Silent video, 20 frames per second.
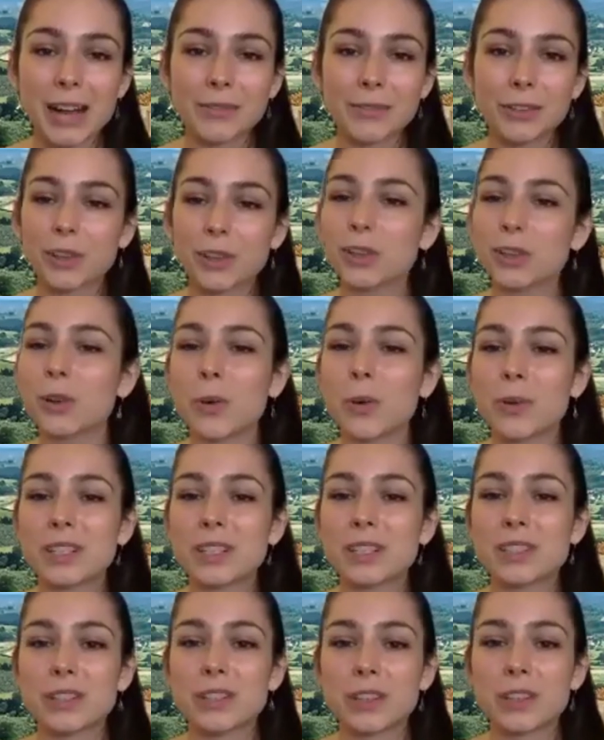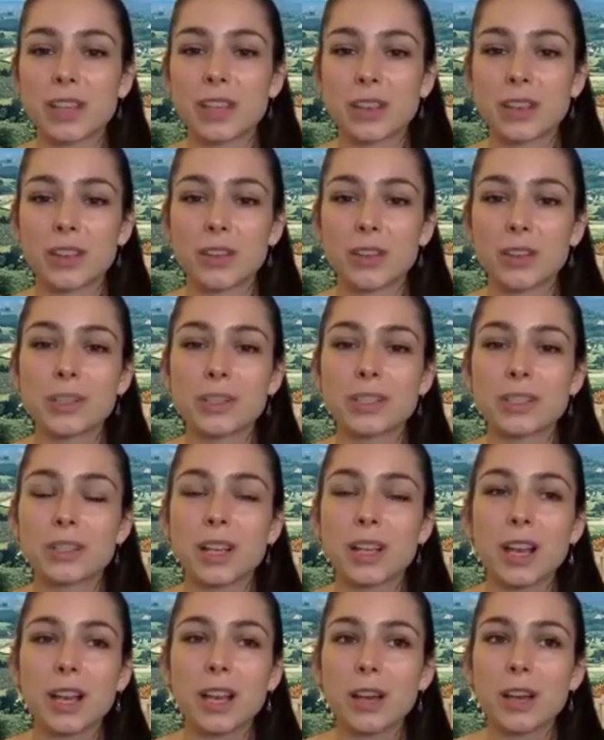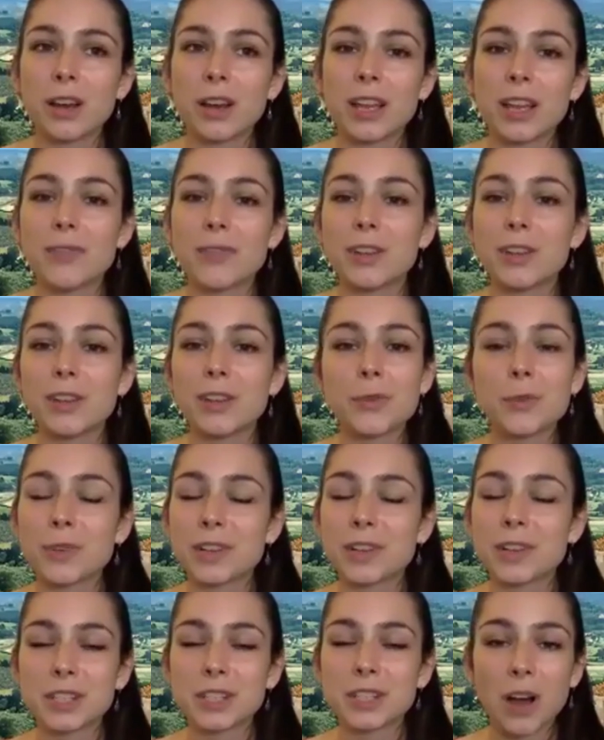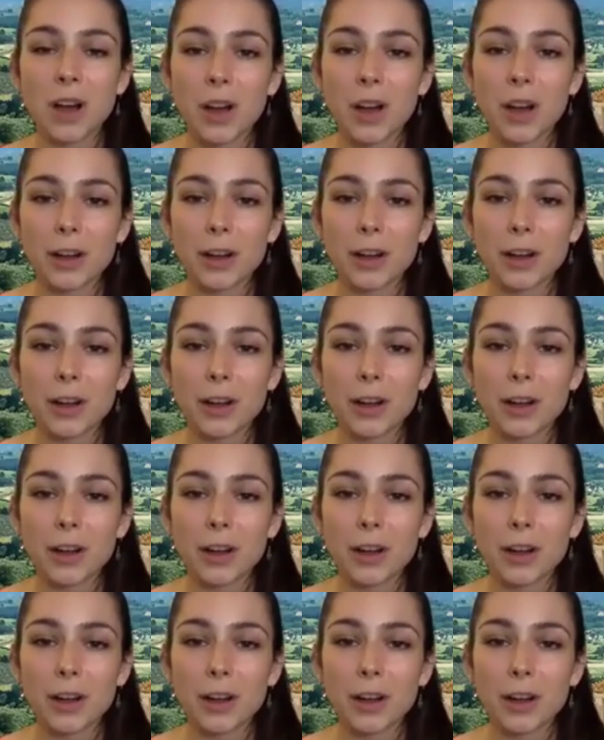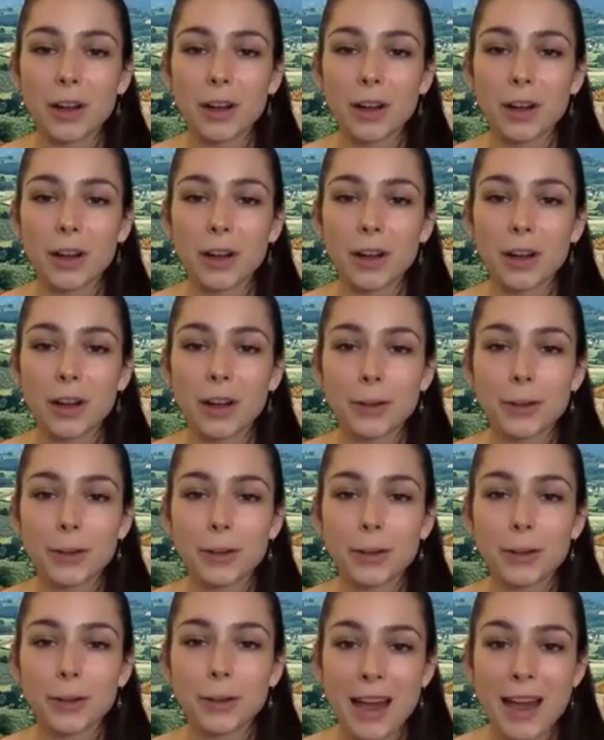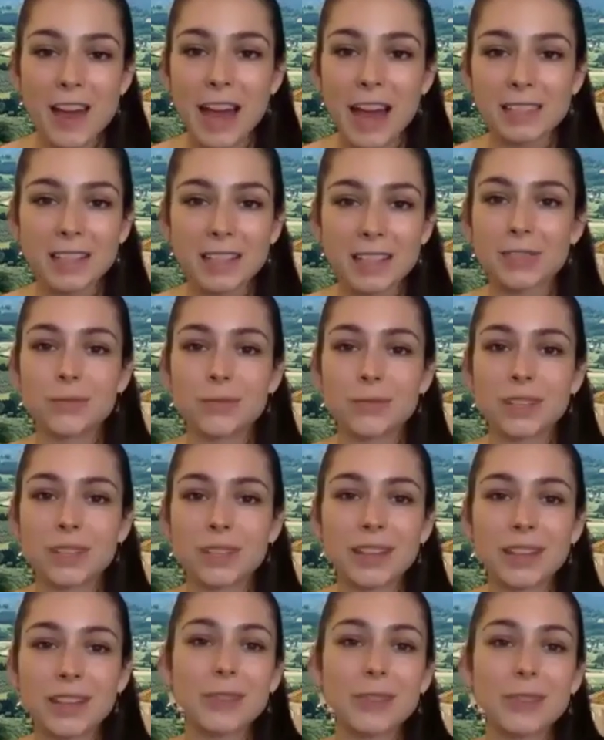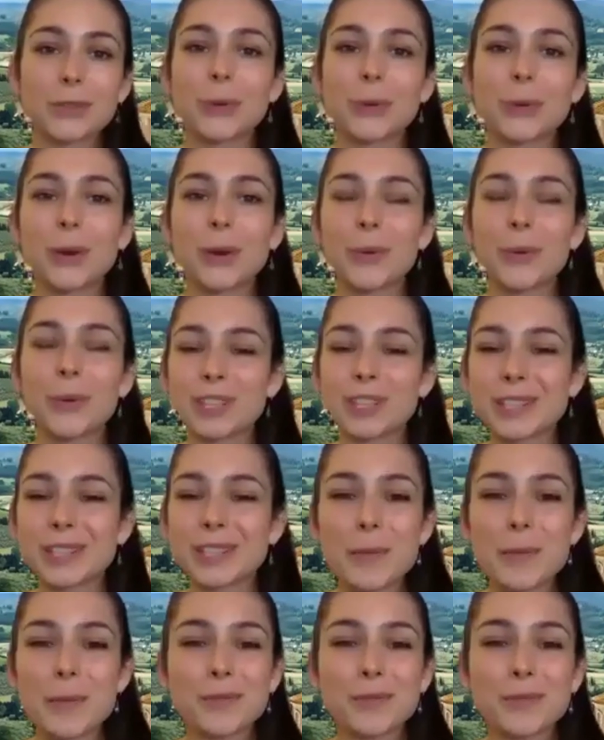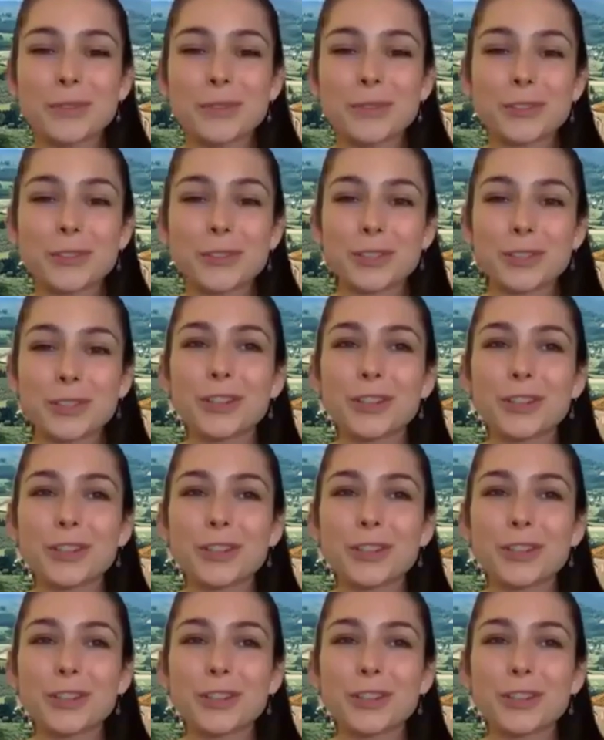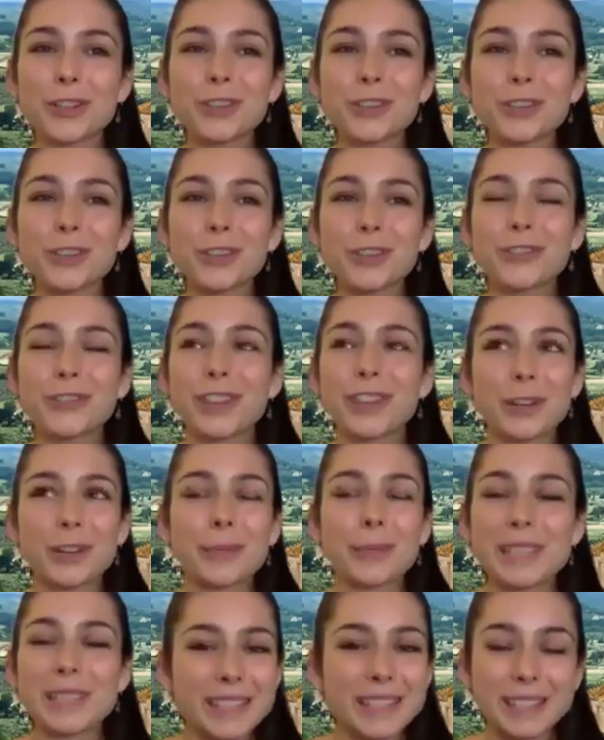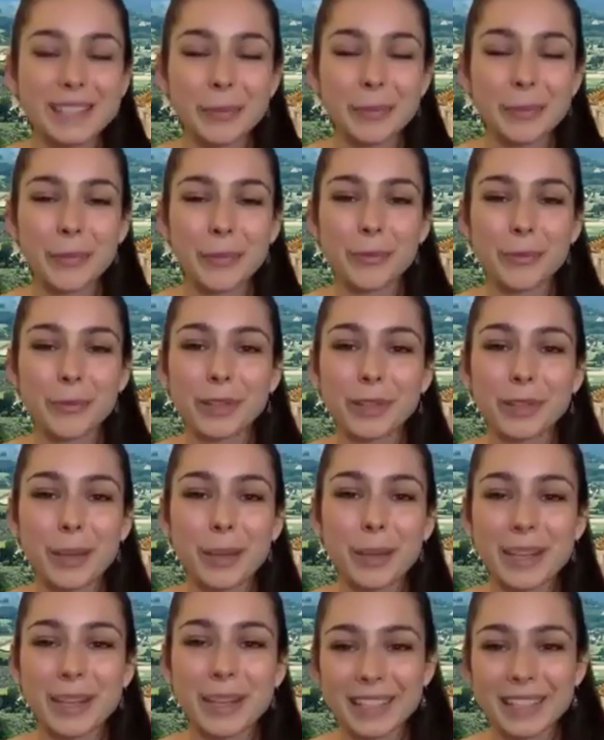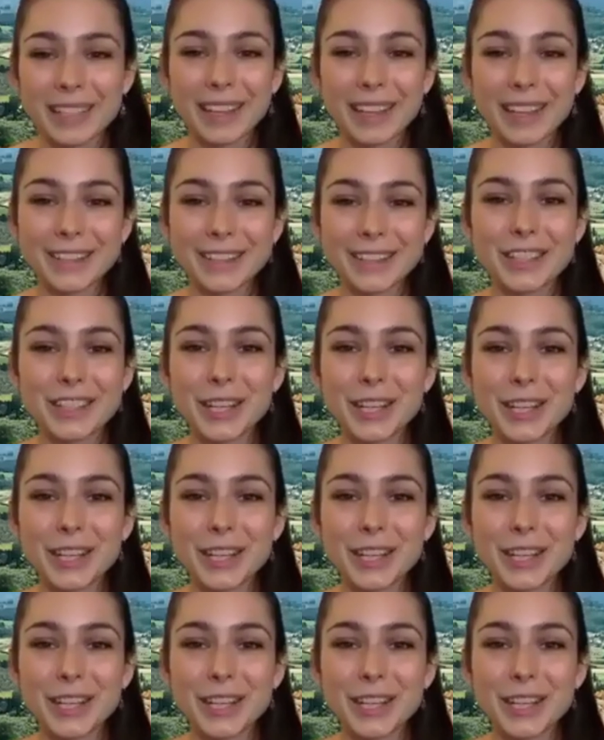you're always looking, even if you rent a car and you have access, you feel like you don't know where to stop. You feel sure that you're missing some really amazing hidden gems.